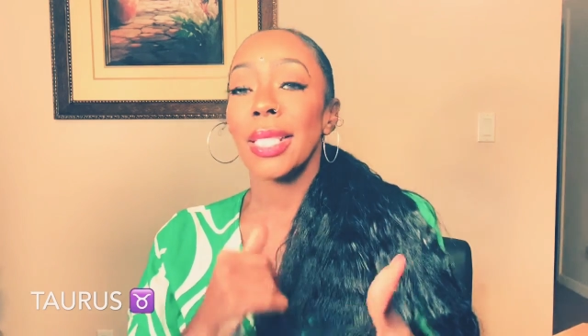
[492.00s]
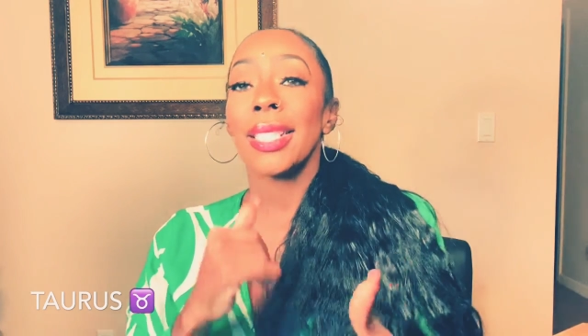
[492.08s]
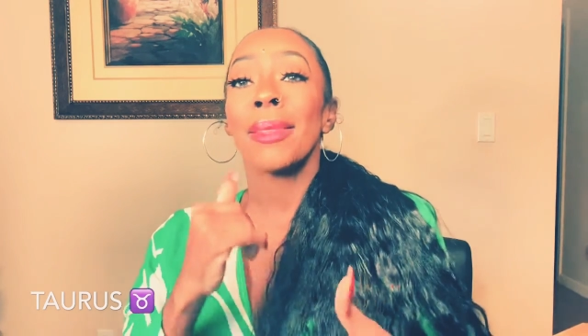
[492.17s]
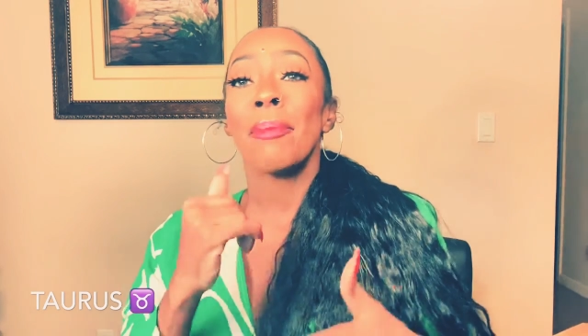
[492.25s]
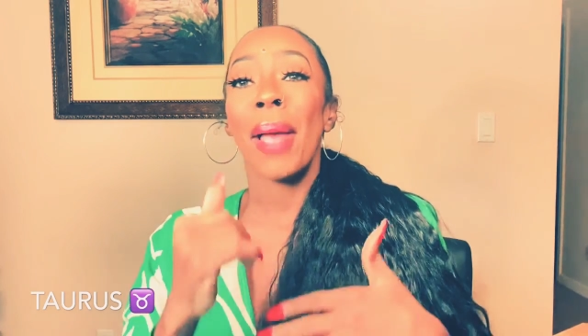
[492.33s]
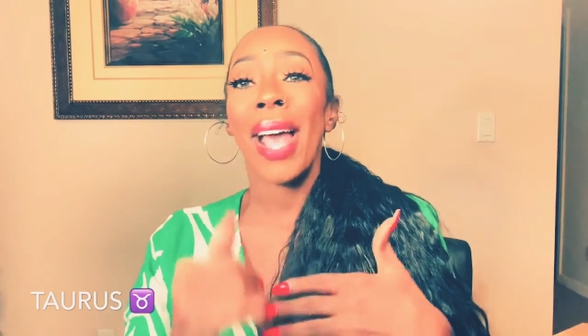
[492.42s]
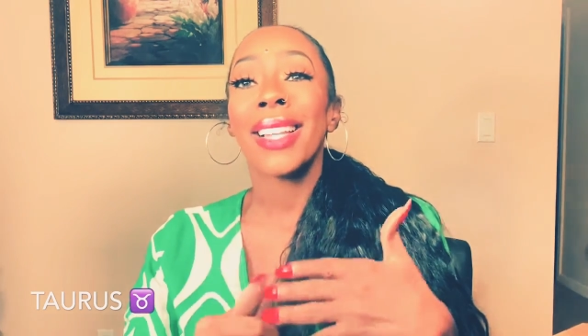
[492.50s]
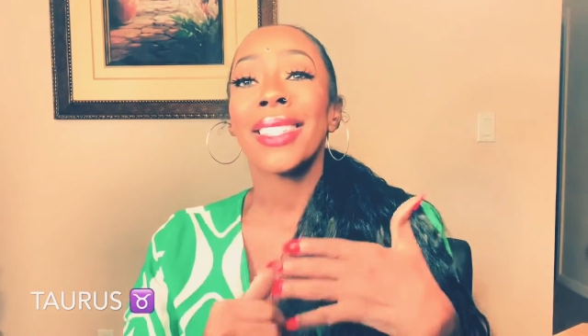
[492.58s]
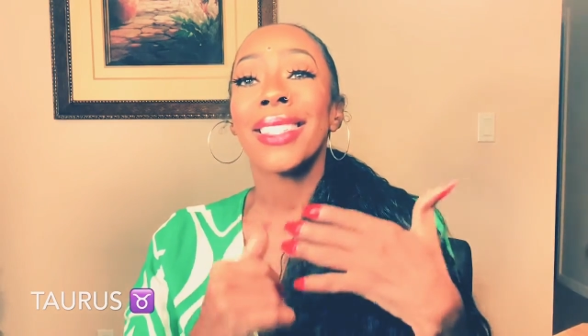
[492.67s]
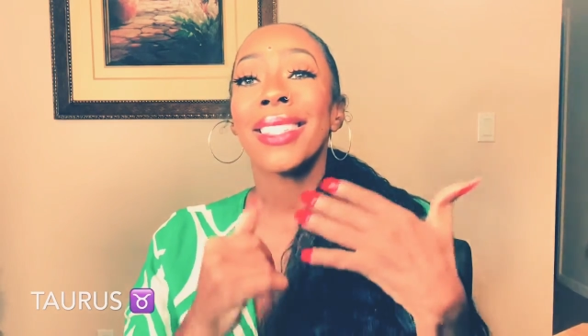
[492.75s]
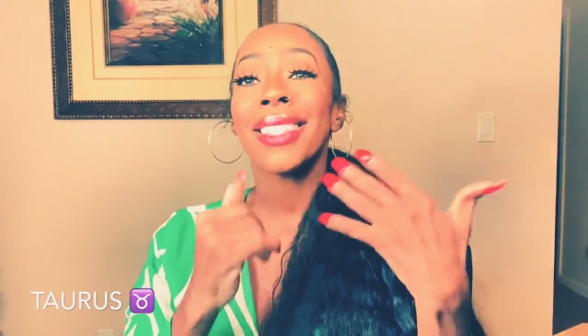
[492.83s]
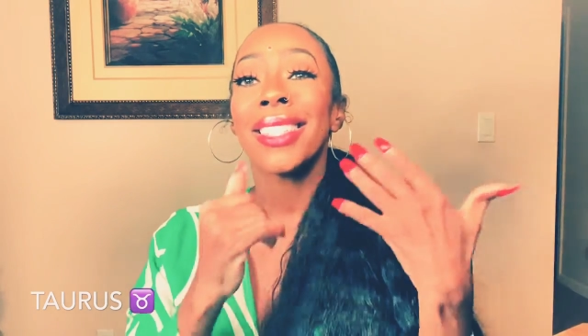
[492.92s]

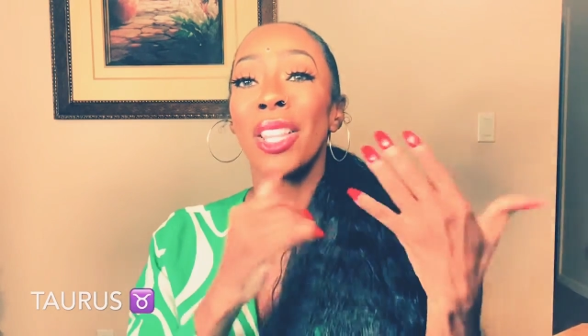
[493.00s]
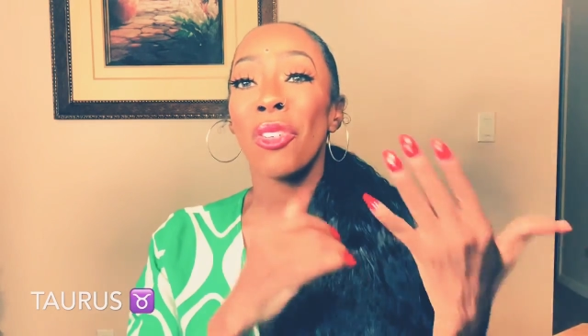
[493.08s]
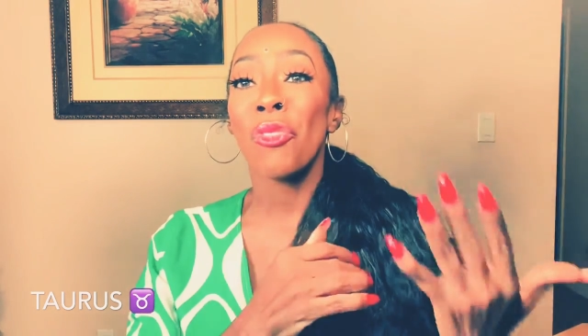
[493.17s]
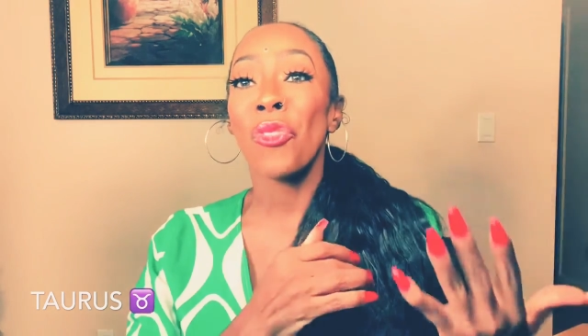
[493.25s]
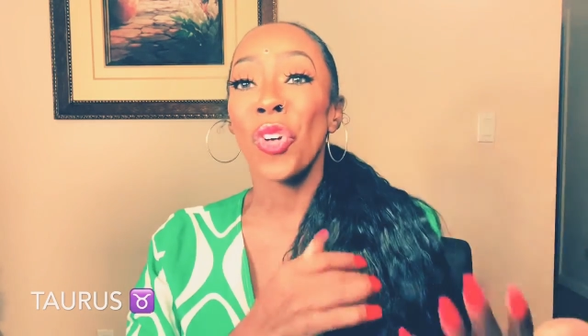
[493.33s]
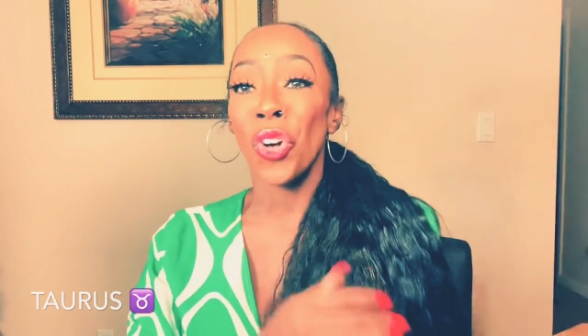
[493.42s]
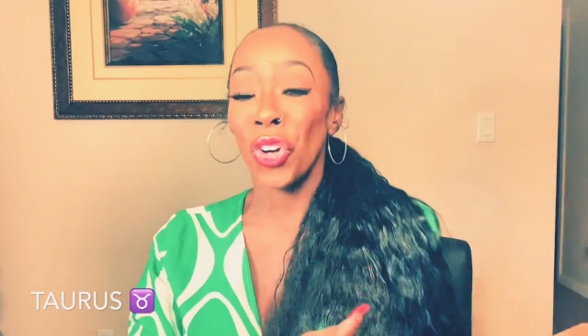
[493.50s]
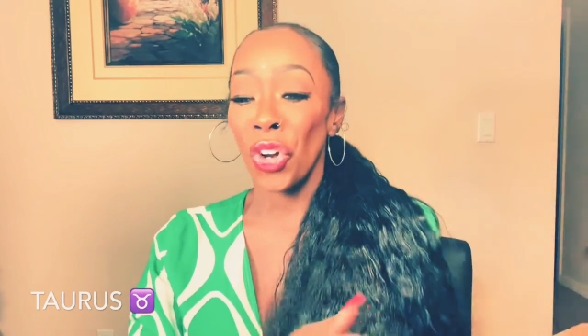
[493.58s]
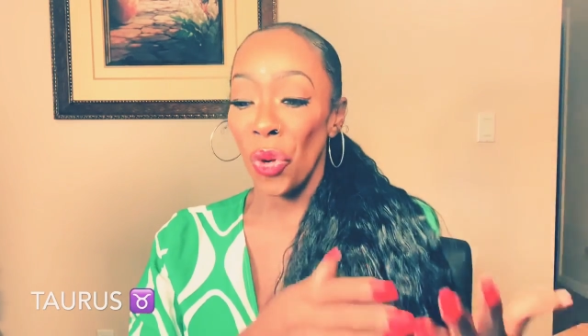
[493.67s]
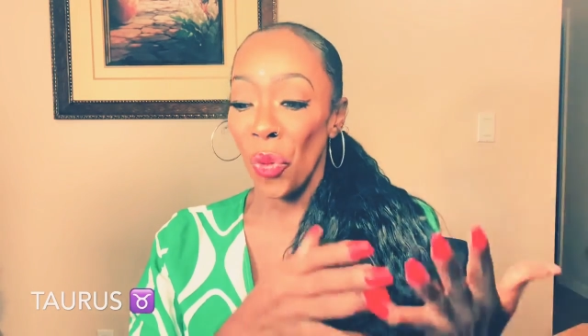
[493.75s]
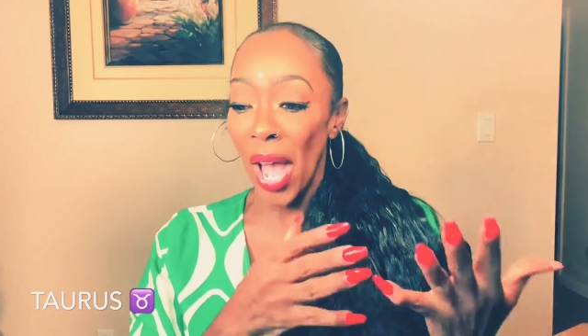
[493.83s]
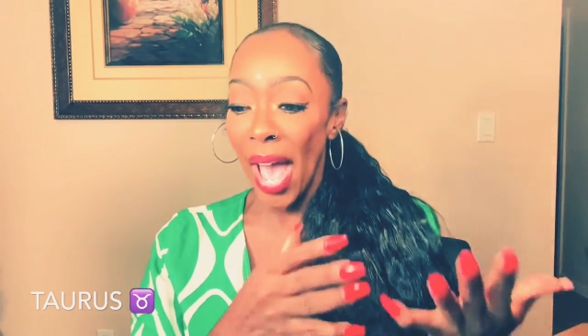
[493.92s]
balances the
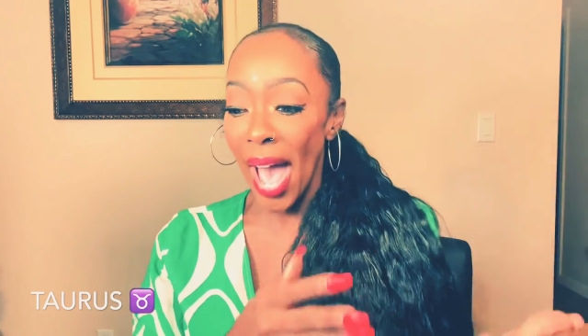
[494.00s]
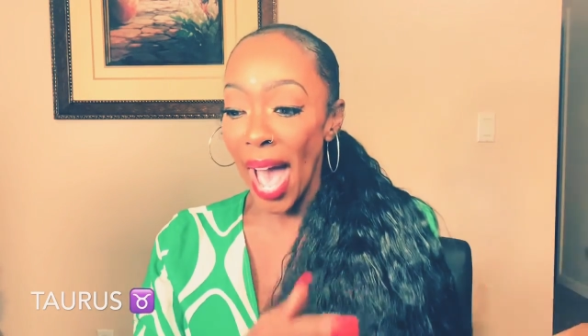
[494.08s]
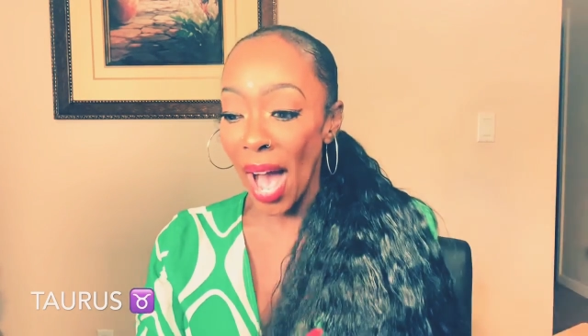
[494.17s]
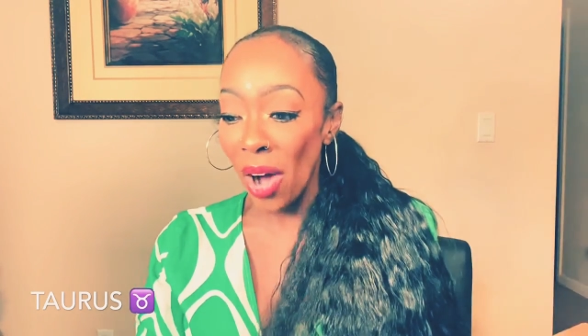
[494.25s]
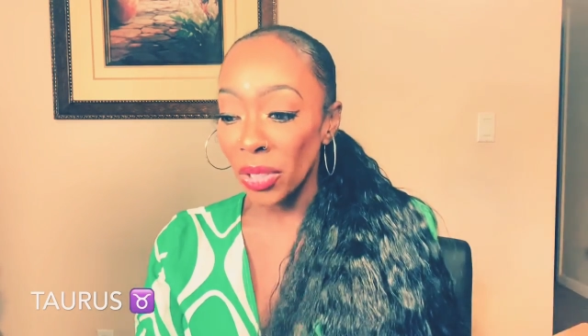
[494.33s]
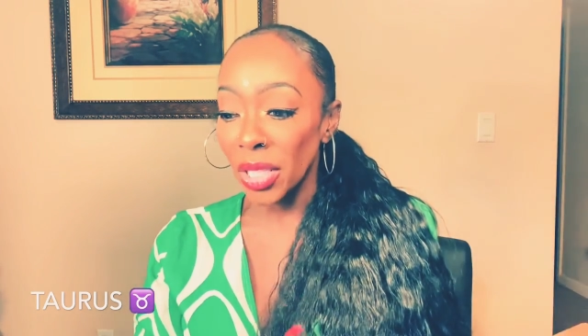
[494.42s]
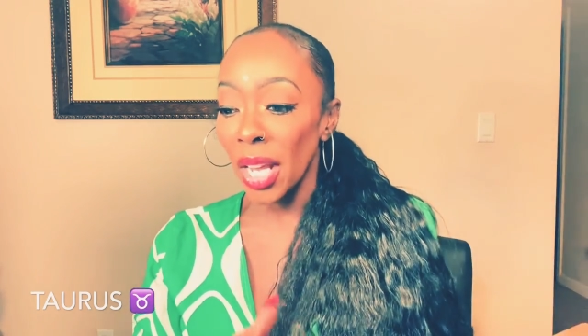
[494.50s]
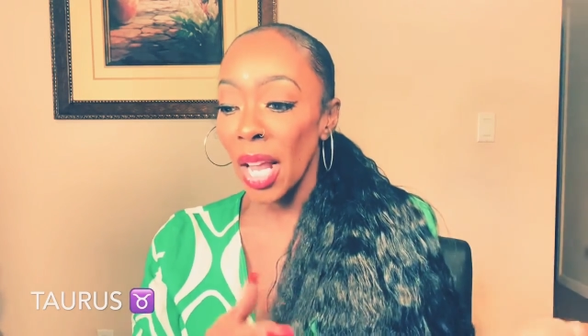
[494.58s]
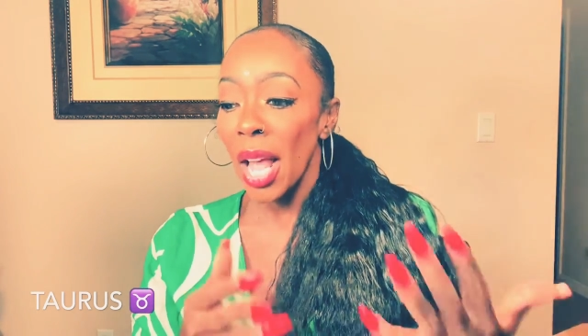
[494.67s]
Virgo out